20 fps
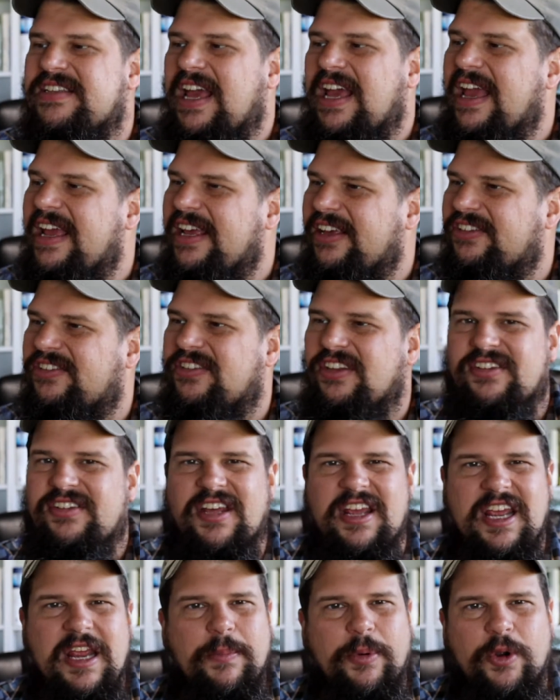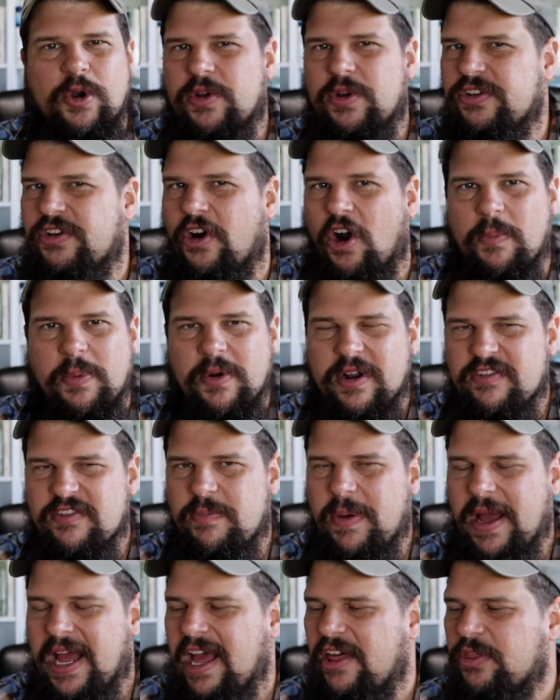takes this Hebrew
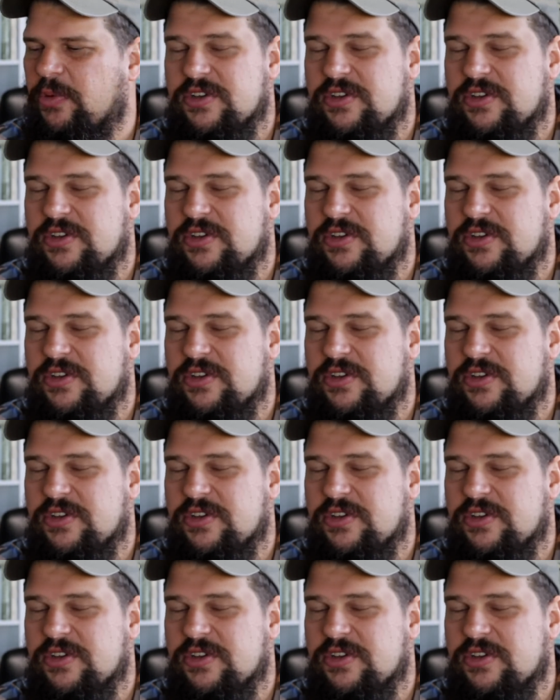interpretive path,